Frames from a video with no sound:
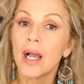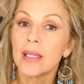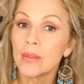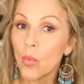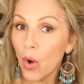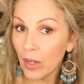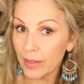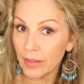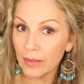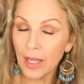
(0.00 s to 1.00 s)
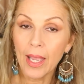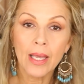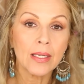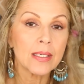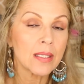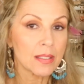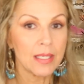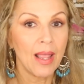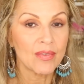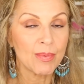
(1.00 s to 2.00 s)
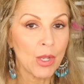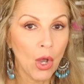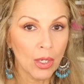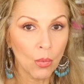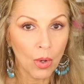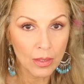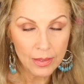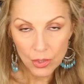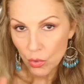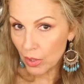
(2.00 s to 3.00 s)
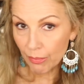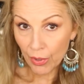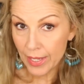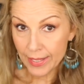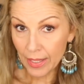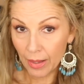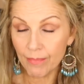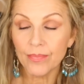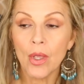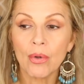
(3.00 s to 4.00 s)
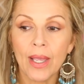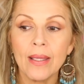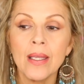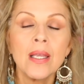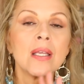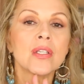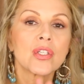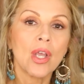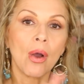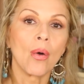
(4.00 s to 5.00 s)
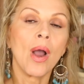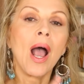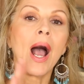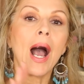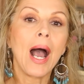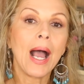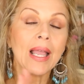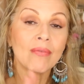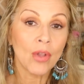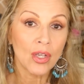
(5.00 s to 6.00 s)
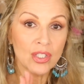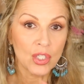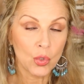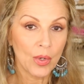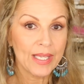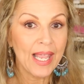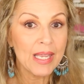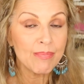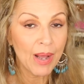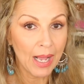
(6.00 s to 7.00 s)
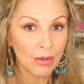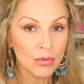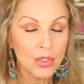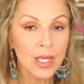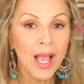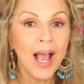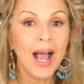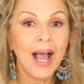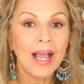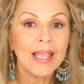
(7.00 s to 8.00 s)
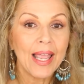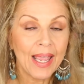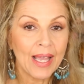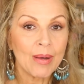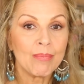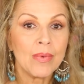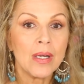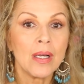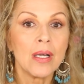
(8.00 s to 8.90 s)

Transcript: in walking. And it doesn't have to be all at once. You can break it up, okay? So I have lost the 28 pounds. I am